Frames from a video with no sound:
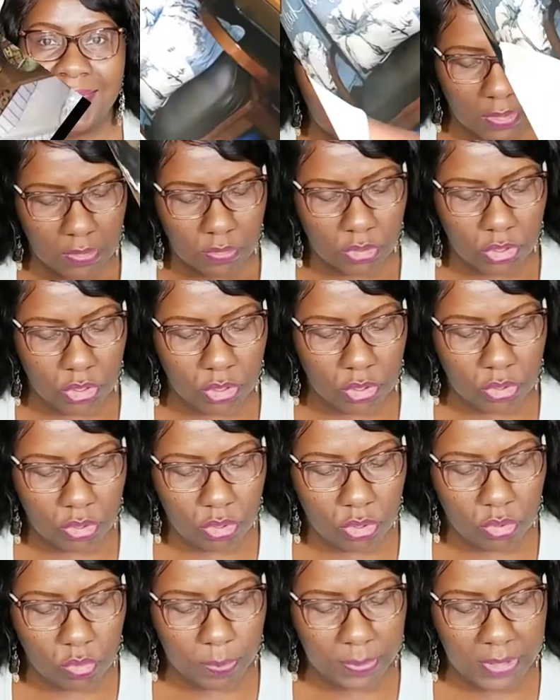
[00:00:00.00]
Do
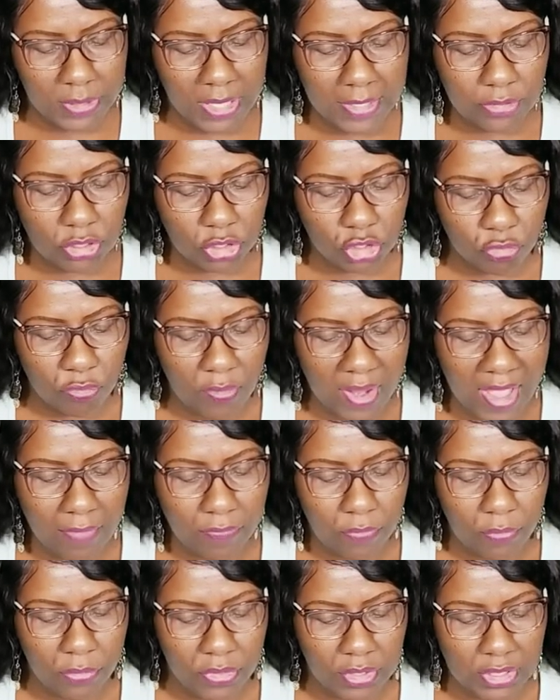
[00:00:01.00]
you plan to
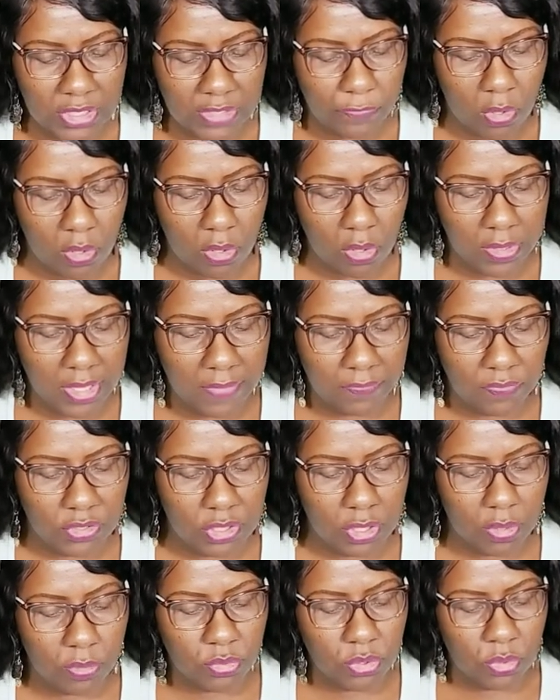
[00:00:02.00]
travel this fall? If
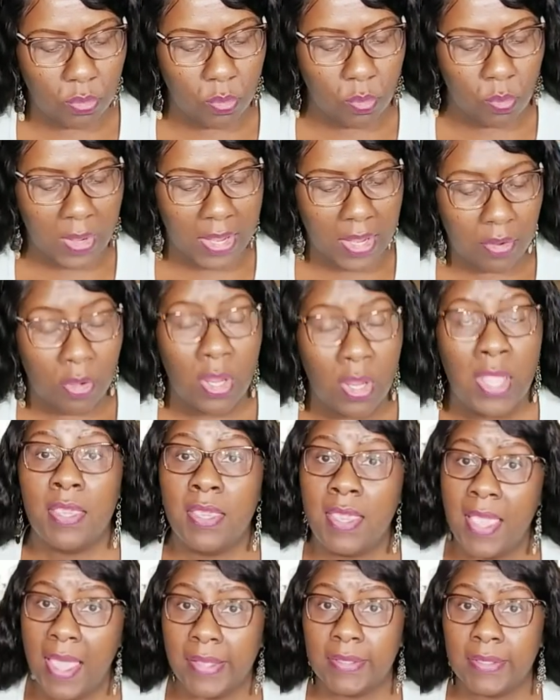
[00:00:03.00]
so, to where?
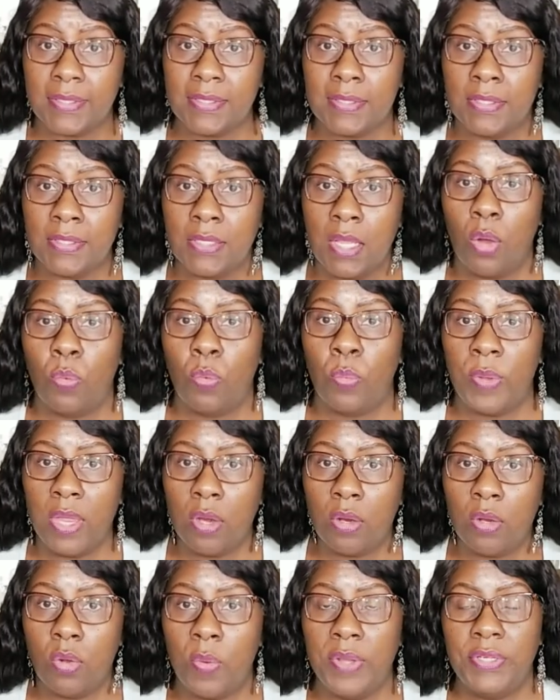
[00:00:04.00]
Yes, we
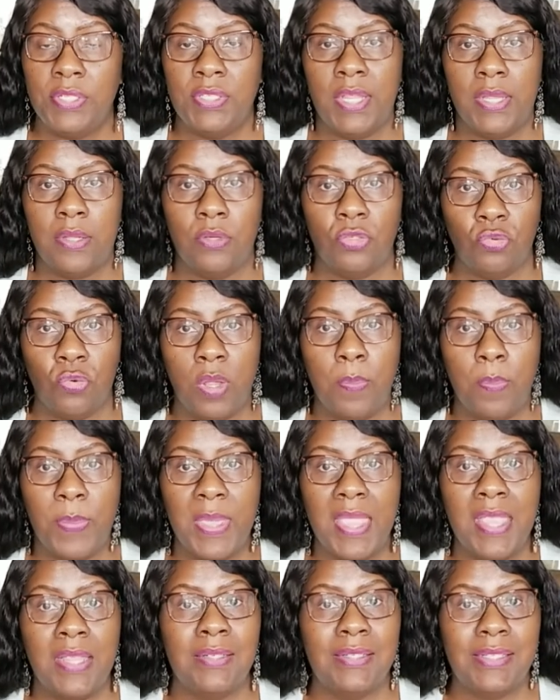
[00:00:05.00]
are going to take a trip
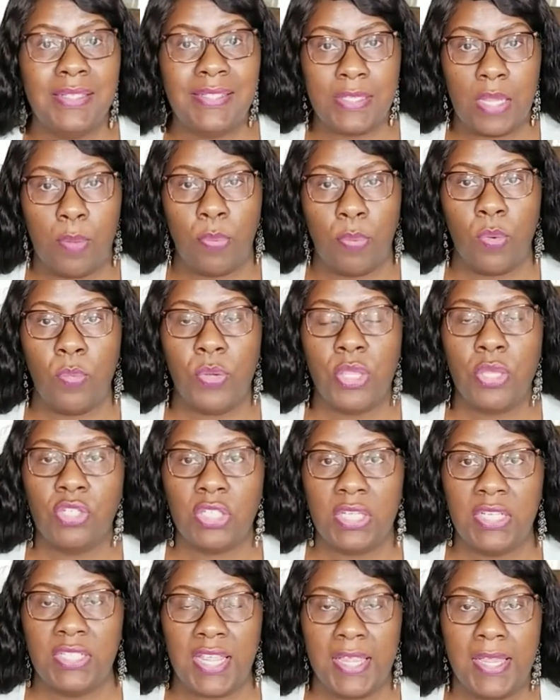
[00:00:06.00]
in December. We
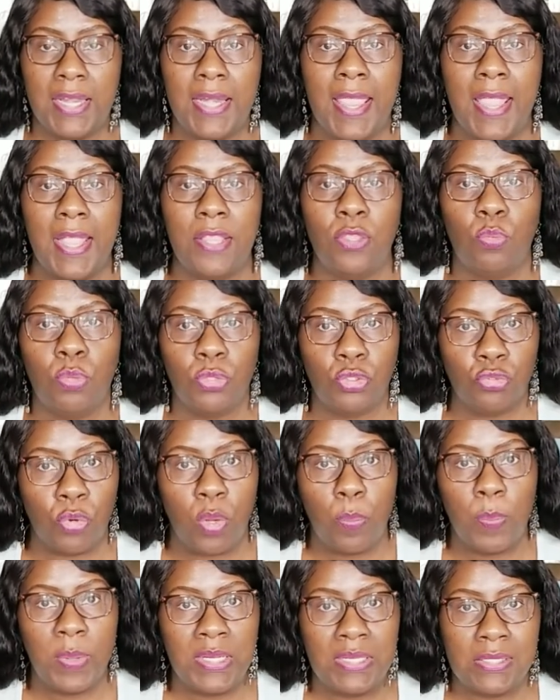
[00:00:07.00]
usually take an annual
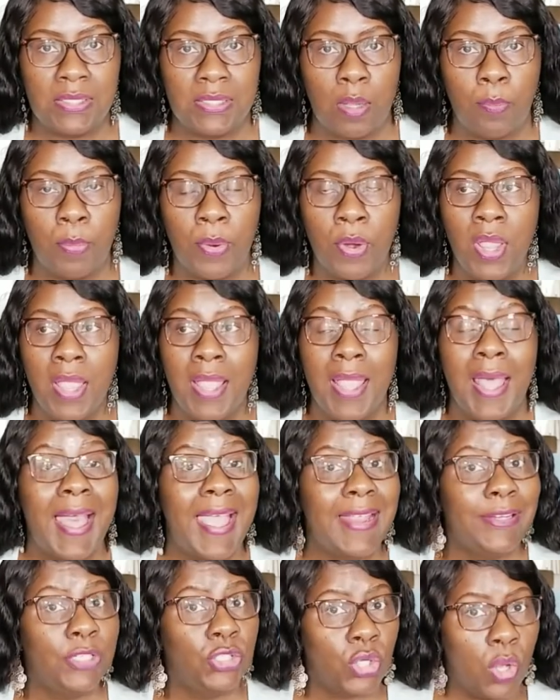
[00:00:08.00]
trip in December.
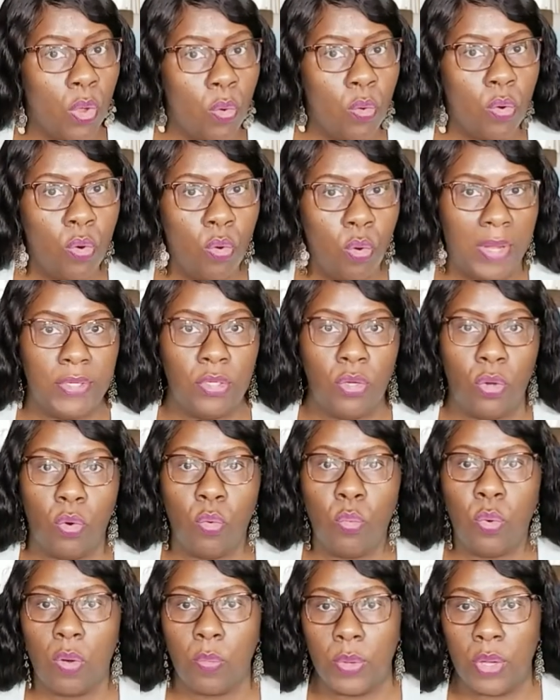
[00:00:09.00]
I don't quite know
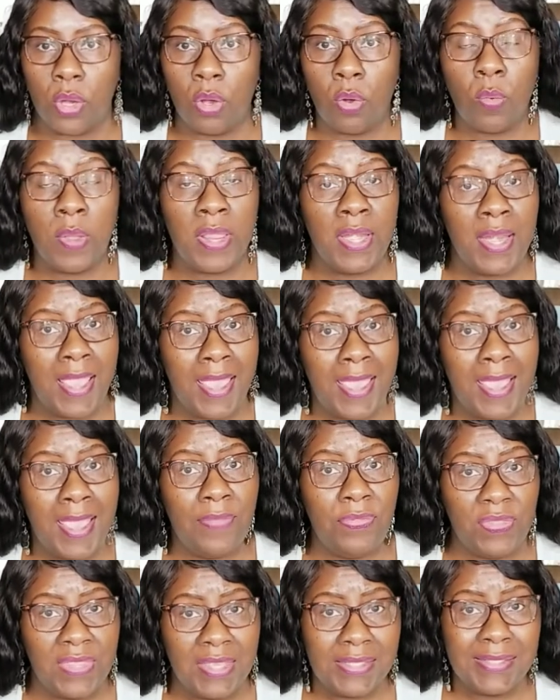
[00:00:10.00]
where we're going at
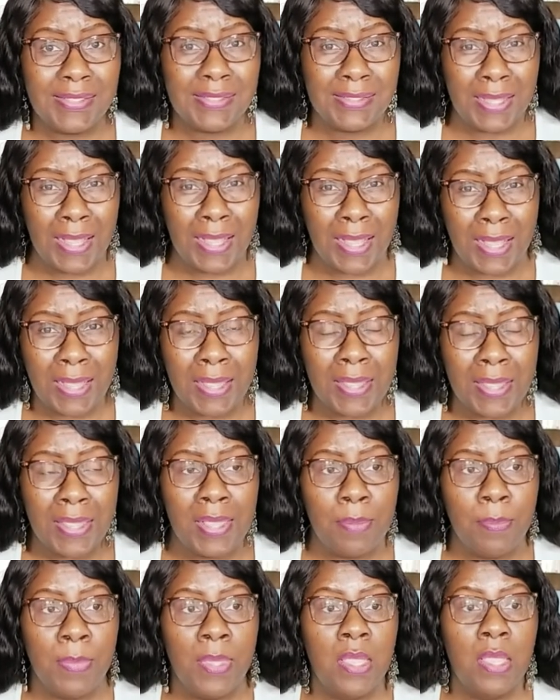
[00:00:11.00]
this
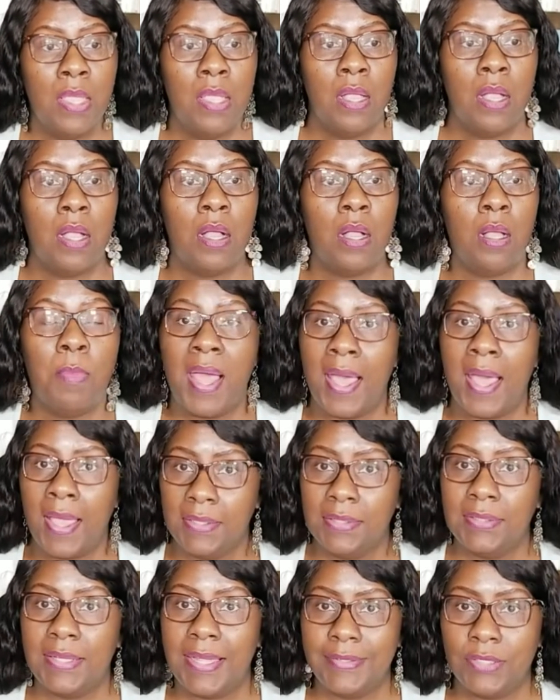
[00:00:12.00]
time. Um,
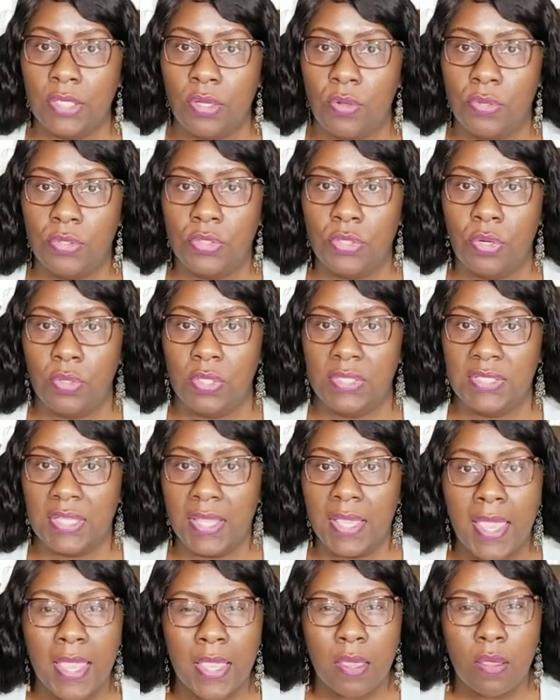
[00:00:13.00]
I'd like to go to Turks and
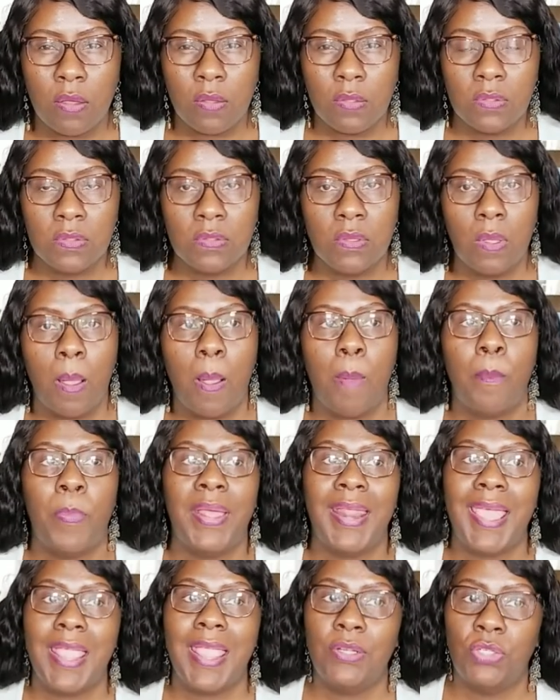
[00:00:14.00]
Caicos
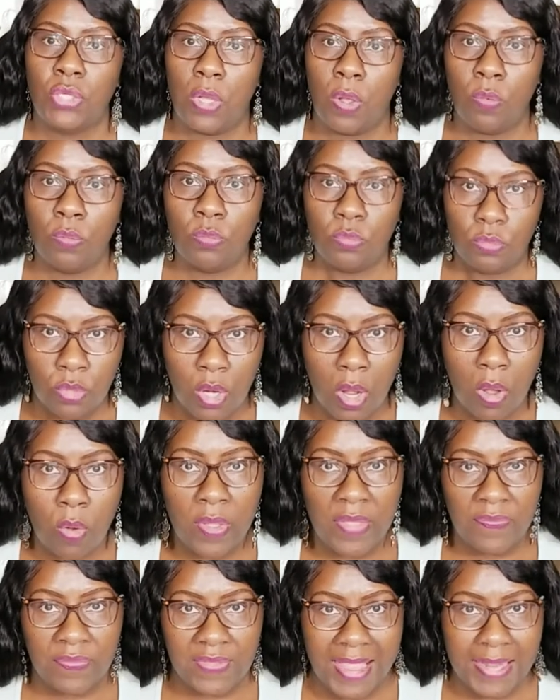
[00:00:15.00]
but I don't know
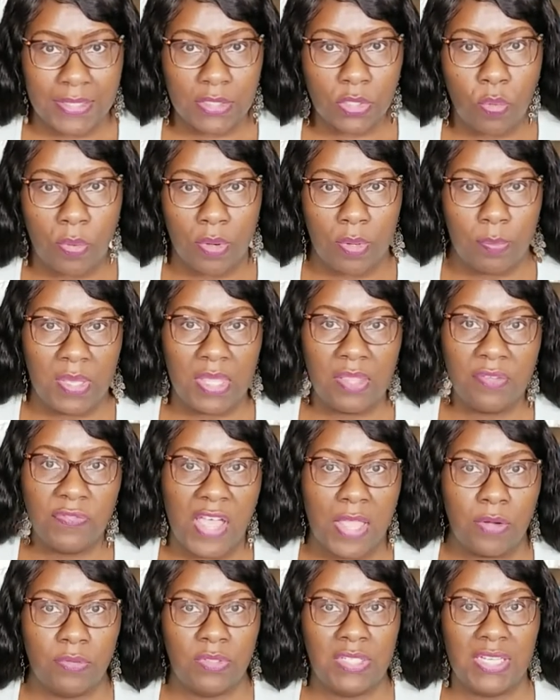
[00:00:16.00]
if that's going to be the
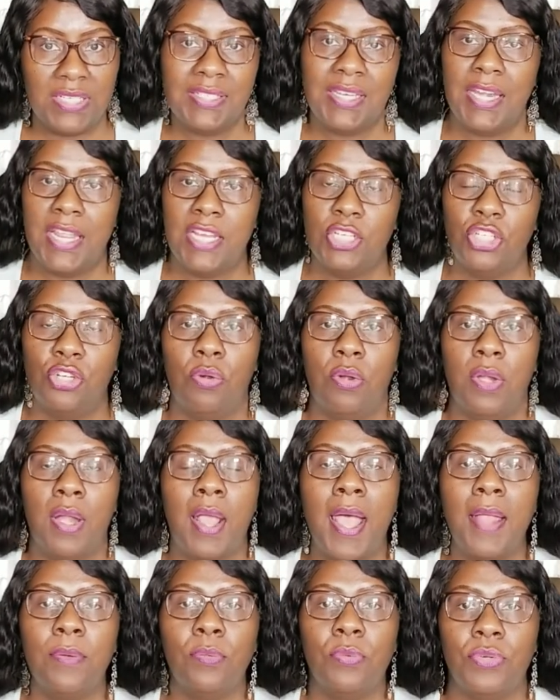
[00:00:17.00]
final destination or
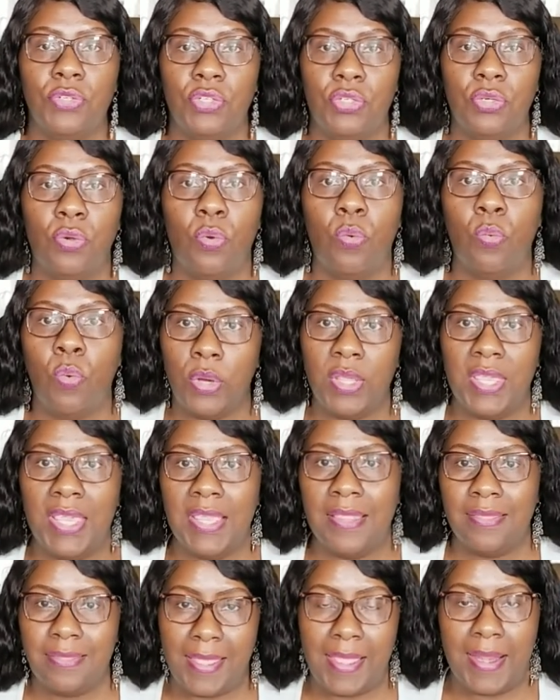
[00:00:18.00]
not. We're still
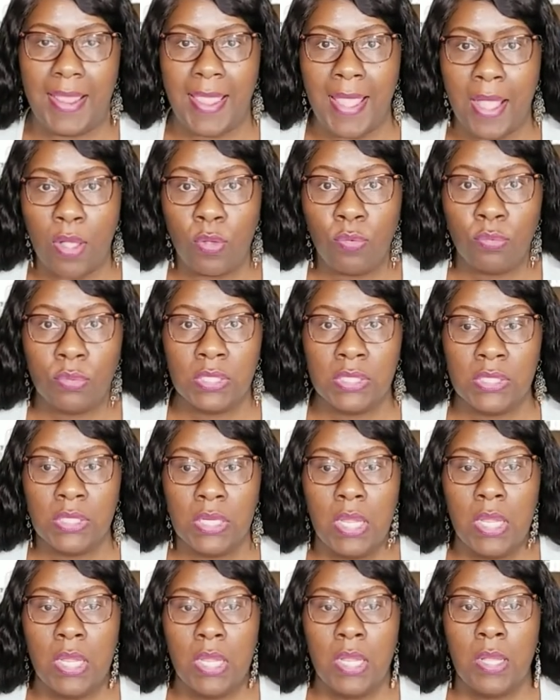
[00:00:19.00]
working that out.
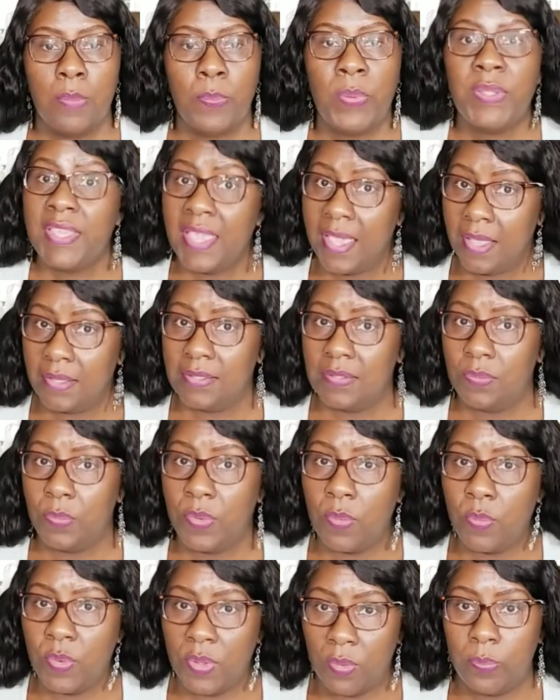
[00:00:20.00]
But yes,
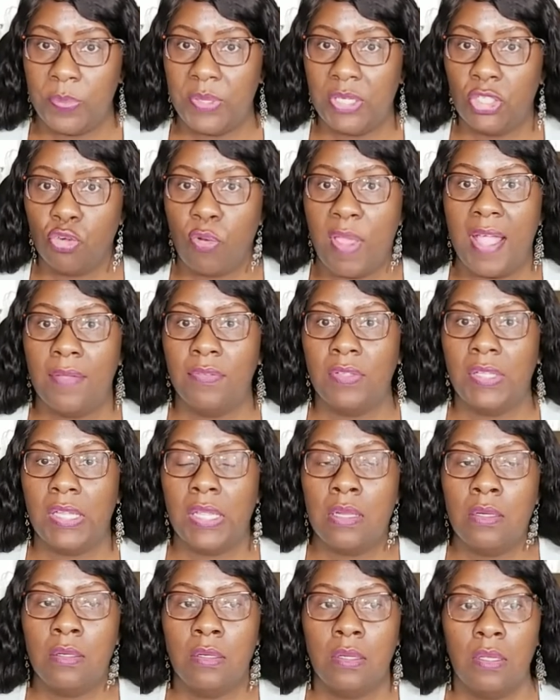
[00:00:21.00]
we will be
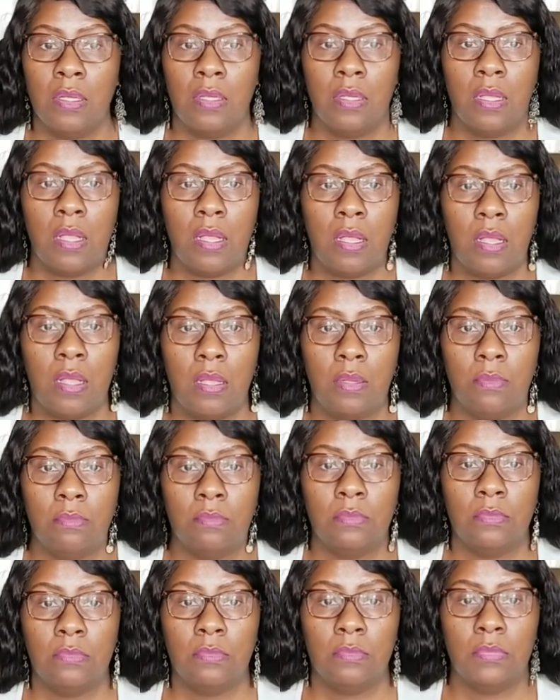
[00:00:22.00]
traveling,
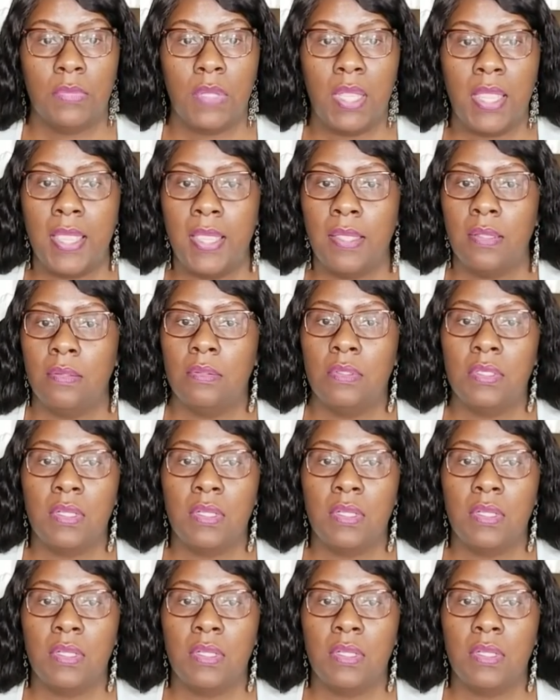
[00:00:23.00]
um, and